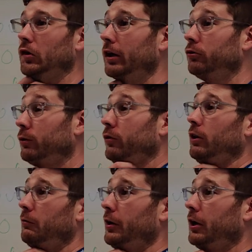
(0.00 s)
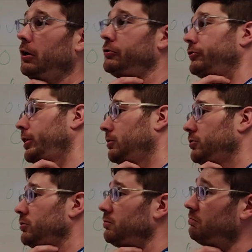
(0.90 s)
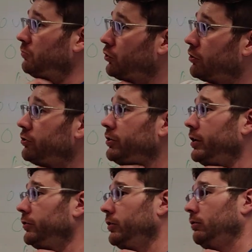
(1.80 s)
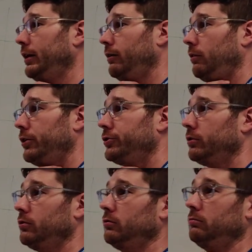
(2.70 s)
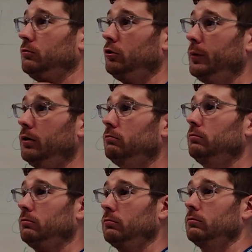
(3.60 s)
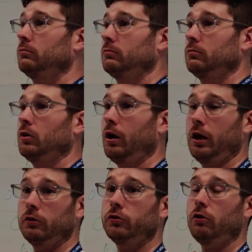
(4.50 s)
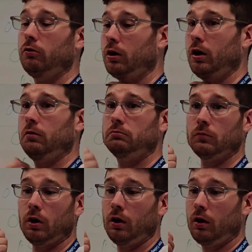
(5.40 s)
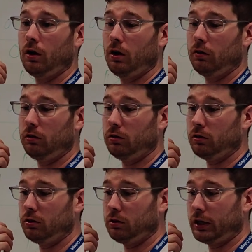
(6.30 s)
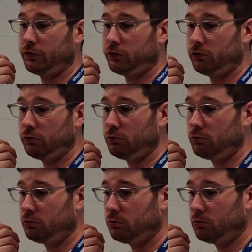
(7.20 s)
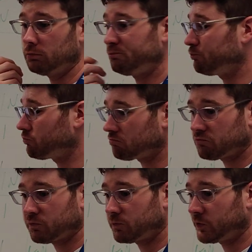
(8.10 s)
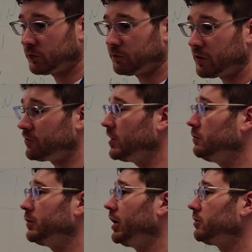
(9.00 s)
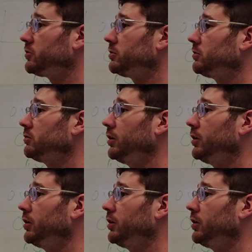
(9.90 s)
Okay, do we feel like we kind of understand structured text and ladder logic a little bit? All right, so let's do 15 minutes